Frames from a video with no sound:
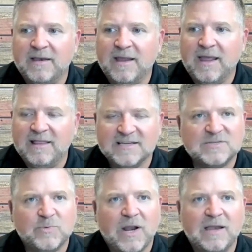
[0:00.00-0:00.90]
hey, this
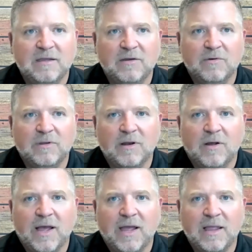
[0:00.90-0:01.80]
is what I do. You
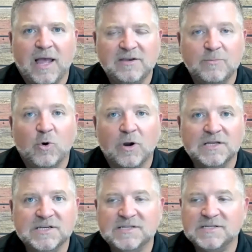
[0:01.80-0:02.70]
know, I do
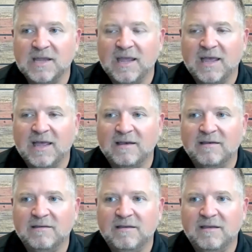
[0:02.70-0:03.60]
mortgages,
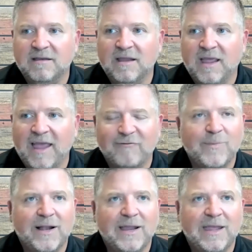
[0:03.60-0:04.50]
and
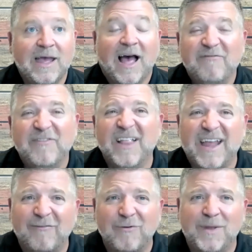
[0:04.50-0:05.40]
I feel
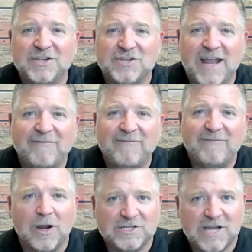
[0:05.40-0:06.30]
like everybody should have a
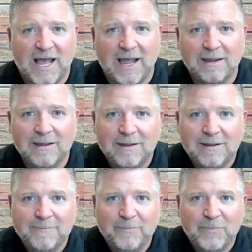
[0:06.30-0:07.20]
mortgage guy,
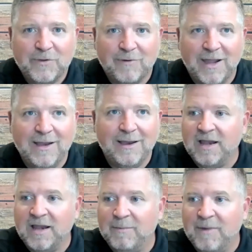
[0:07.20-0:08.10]
right?
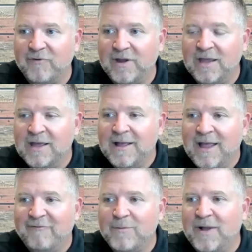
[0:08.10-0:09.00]

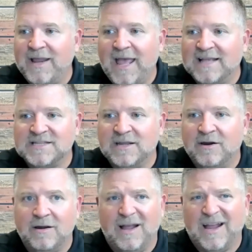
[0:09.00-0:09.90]
Everybody has
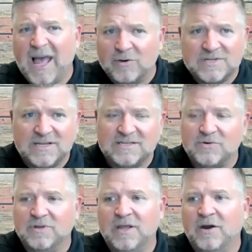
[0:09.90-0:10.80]
their accountant
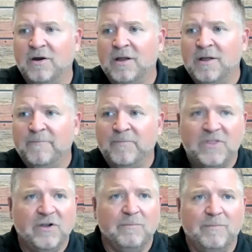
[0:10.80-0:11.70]
or
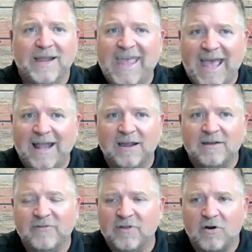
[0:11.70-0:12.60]
their
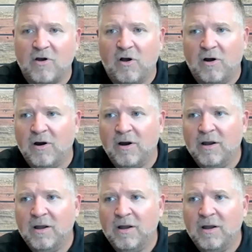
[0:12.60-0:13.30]
mechanic for their car,